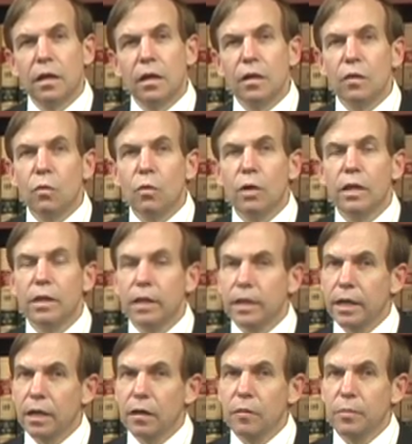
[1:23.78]
The one thing
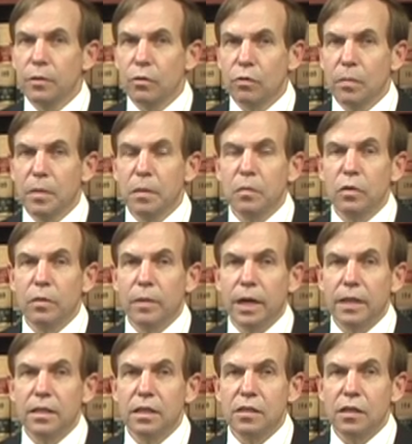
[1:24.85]
I hope you'll remember
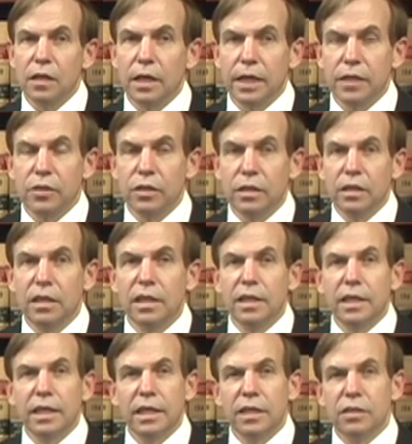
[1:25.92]
about this election
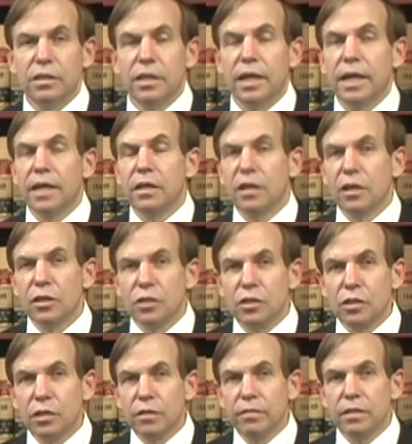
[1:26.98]
is that
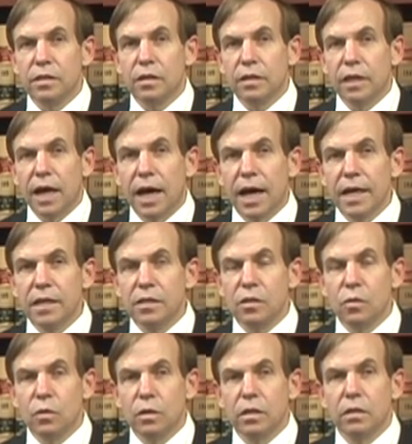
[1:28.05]
service on the highest
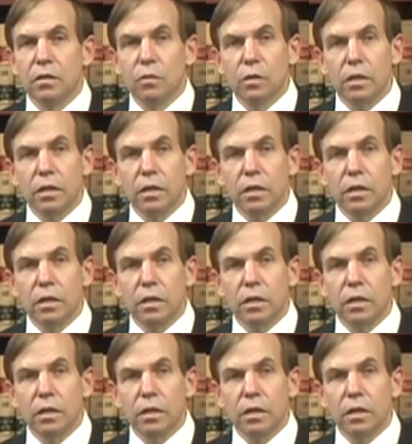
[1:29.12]
court in North